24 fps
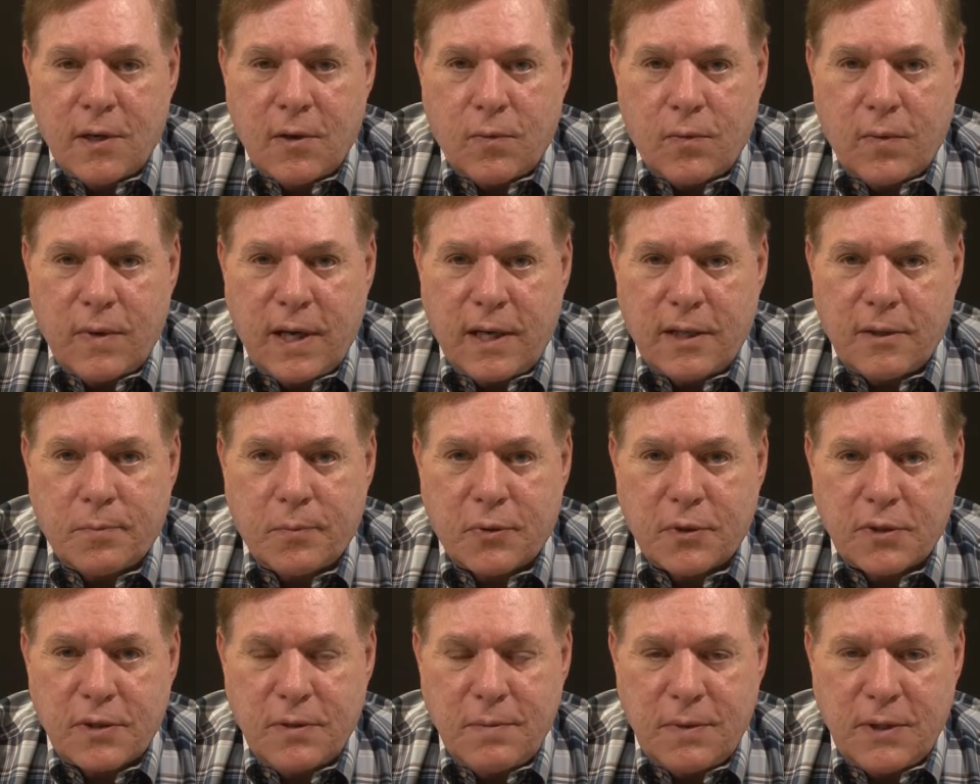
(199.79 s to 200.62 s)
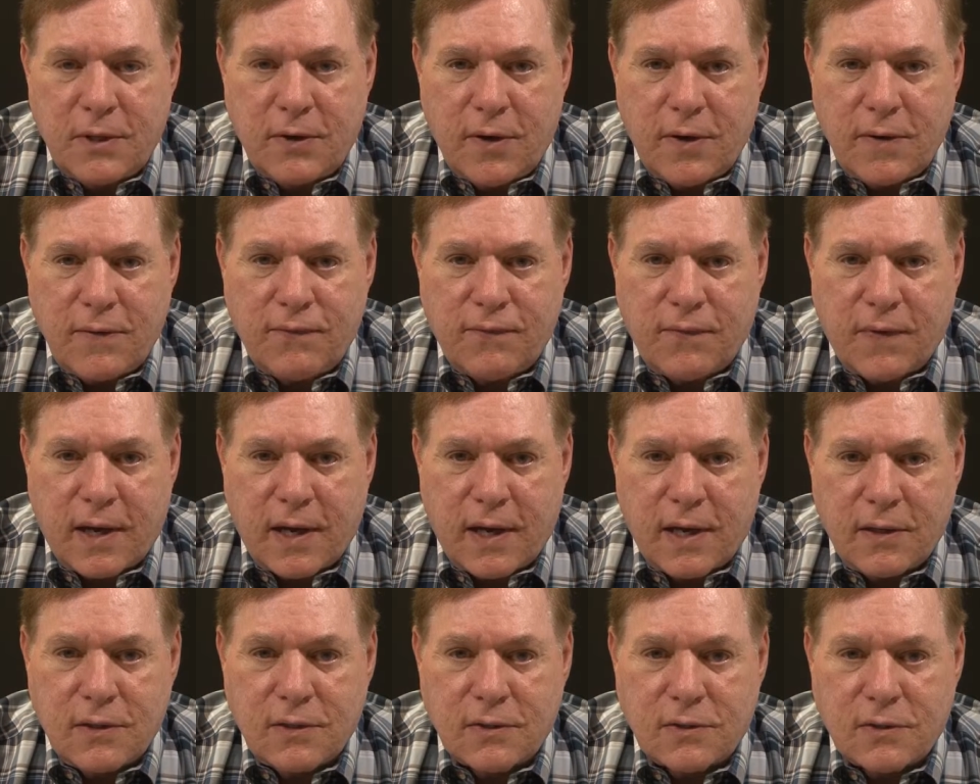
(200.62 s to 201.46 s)
We had a preliminary
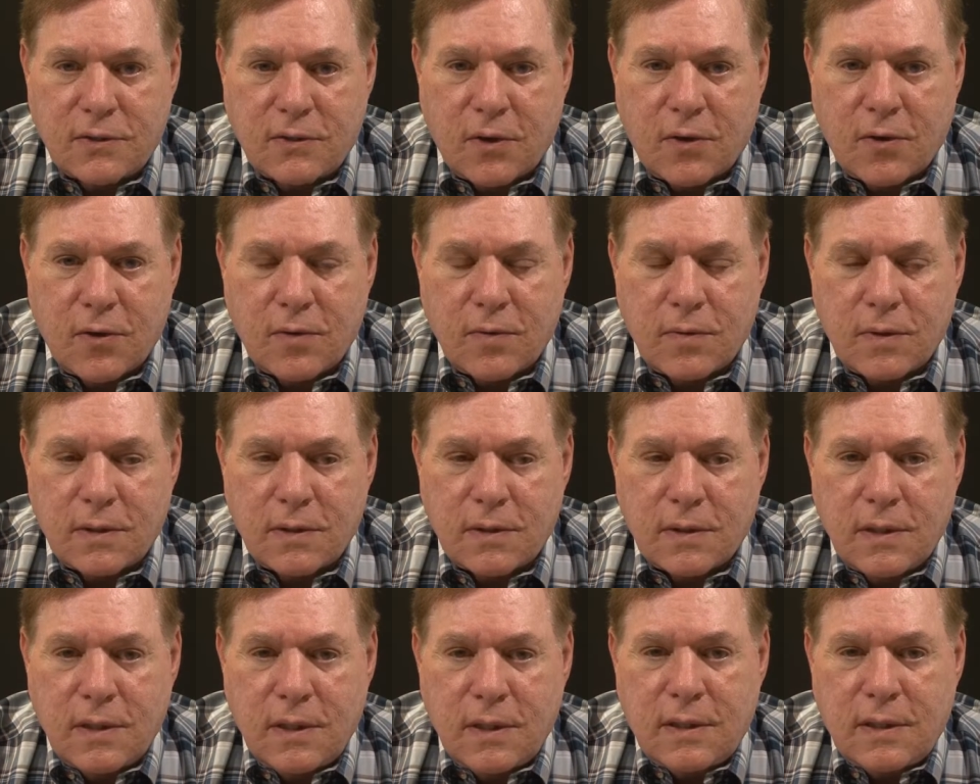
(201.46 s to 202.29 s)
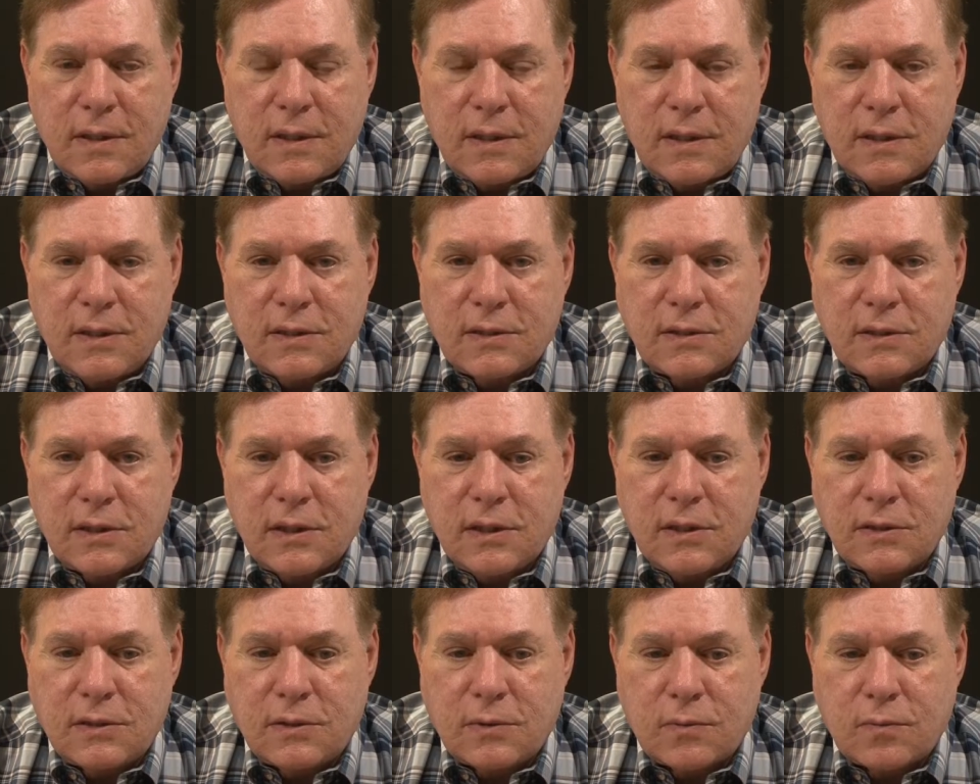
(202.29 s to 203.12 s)
phase, though,
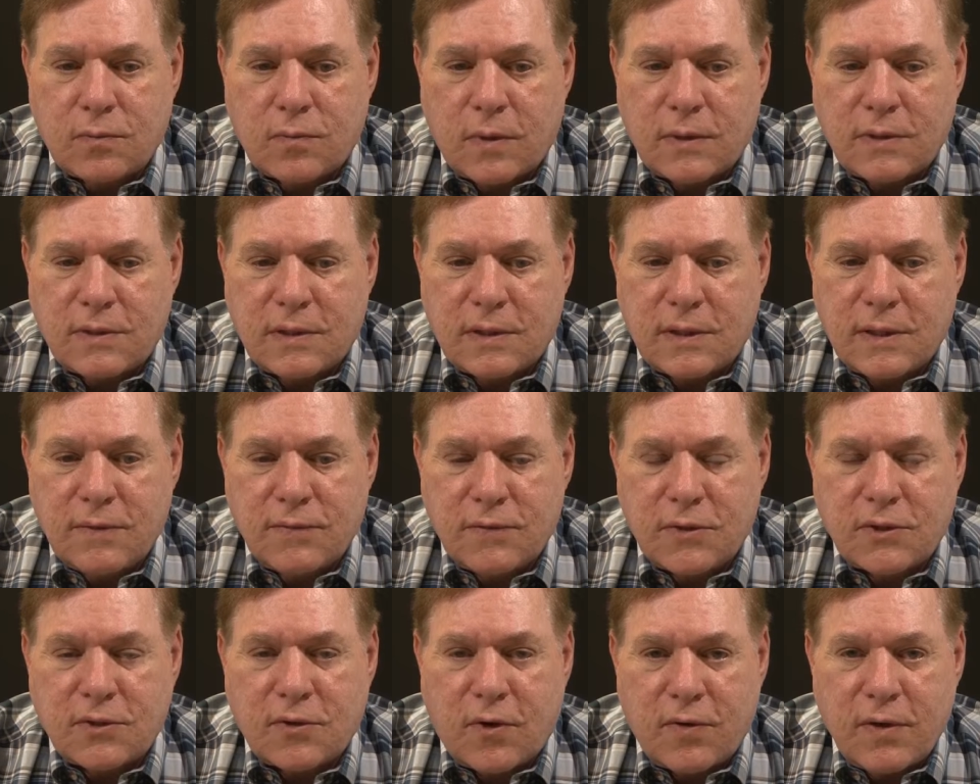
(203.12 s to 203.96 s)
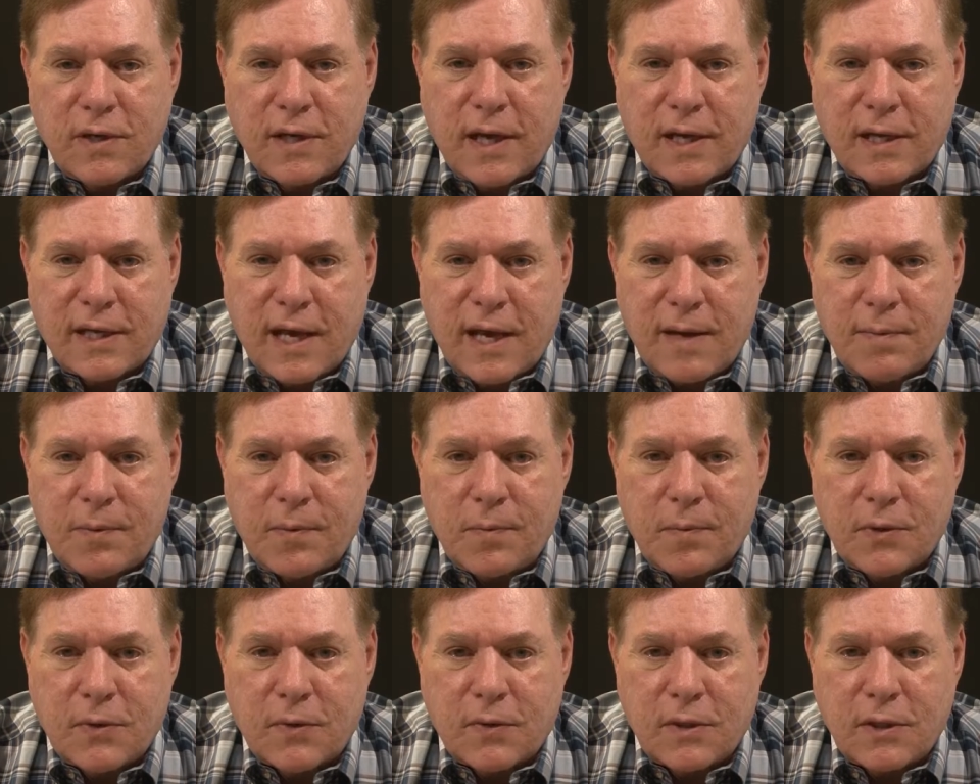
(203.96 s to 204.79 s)
is what gives us our EA
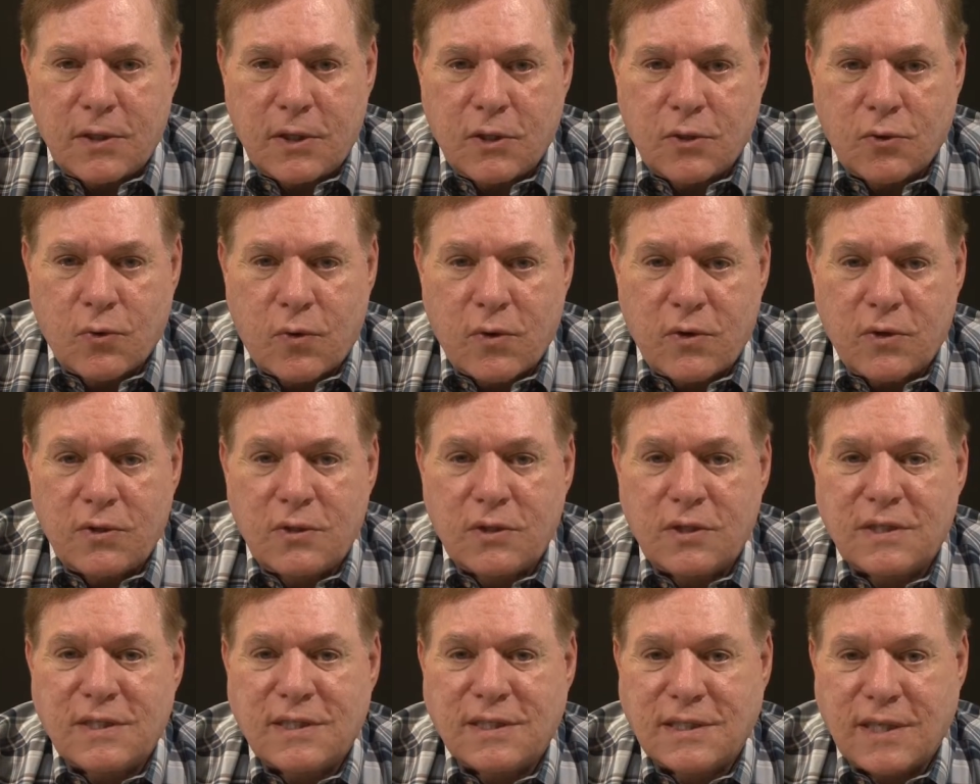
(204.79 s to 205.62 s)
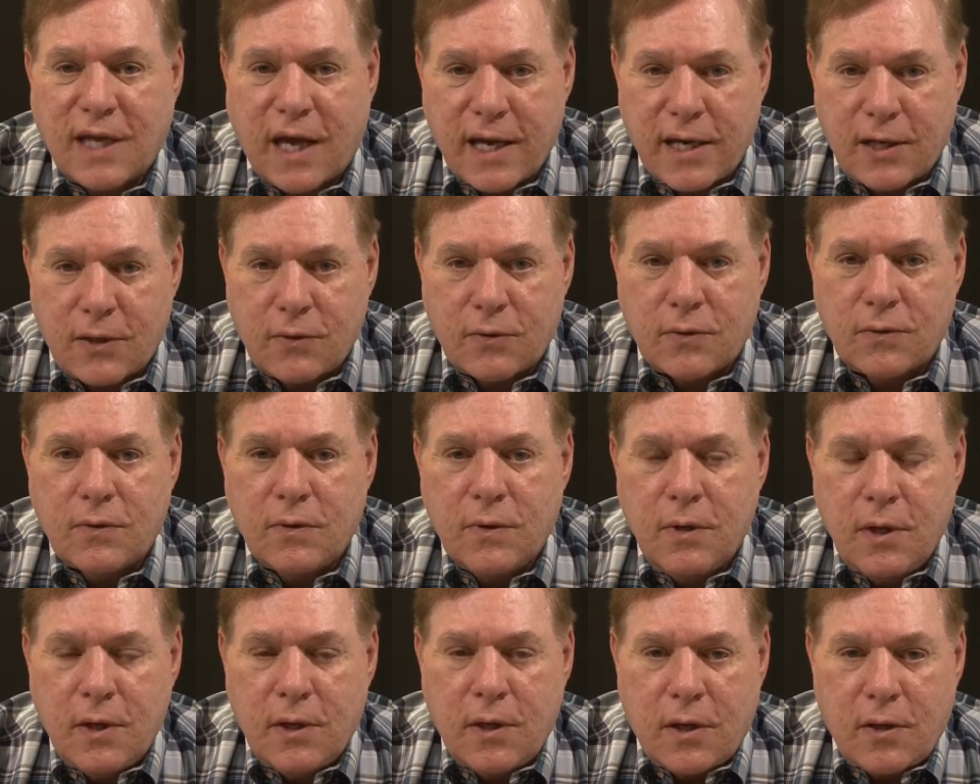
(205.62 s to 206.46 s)
capability in order to
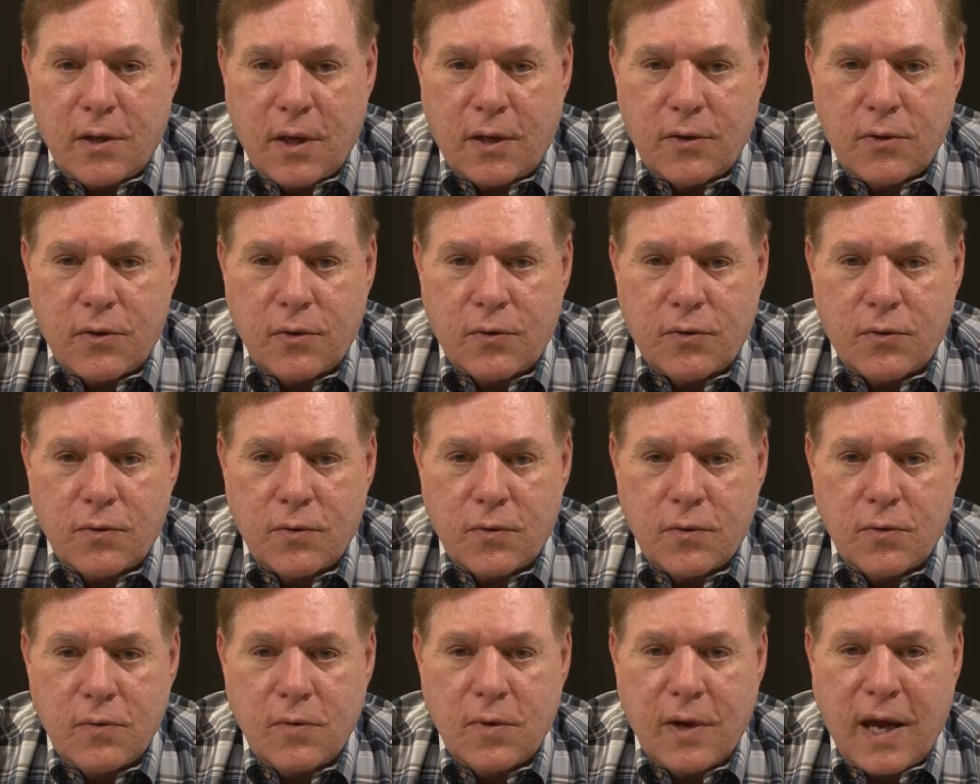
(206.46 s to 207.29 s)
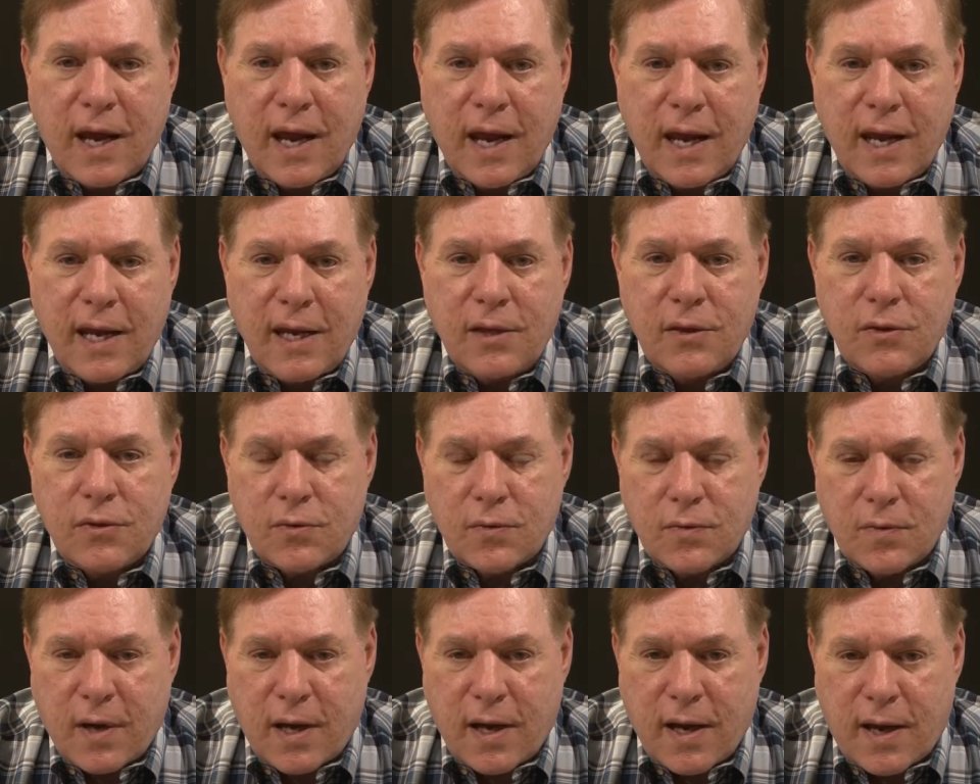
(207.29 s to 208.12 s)
cycle through A
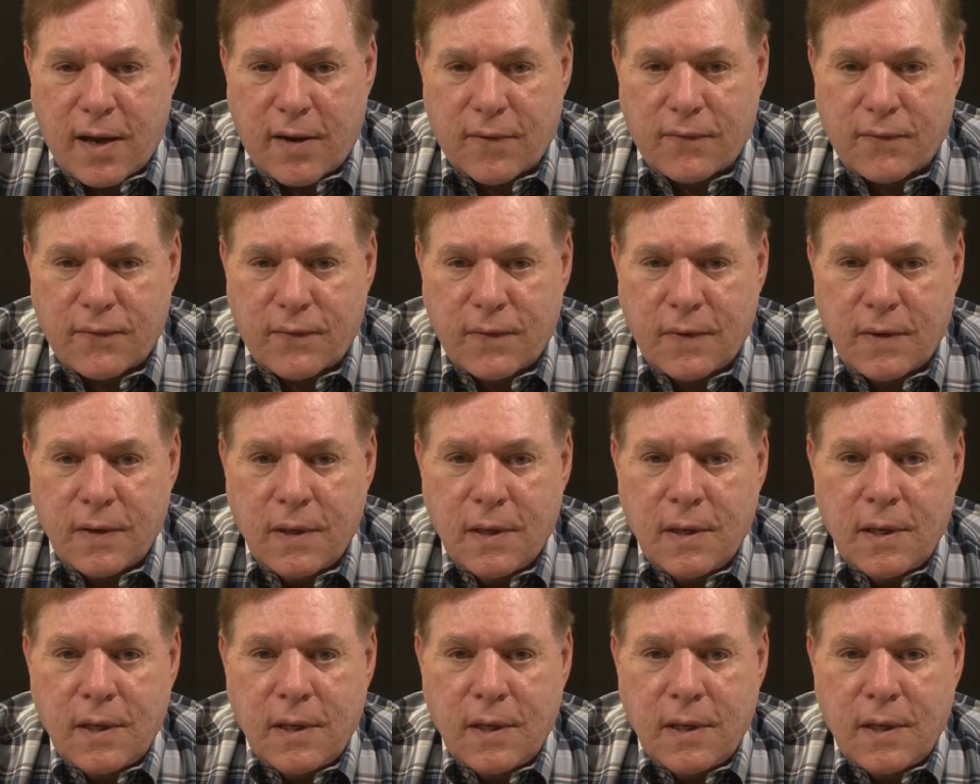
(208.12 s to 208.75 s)
through F.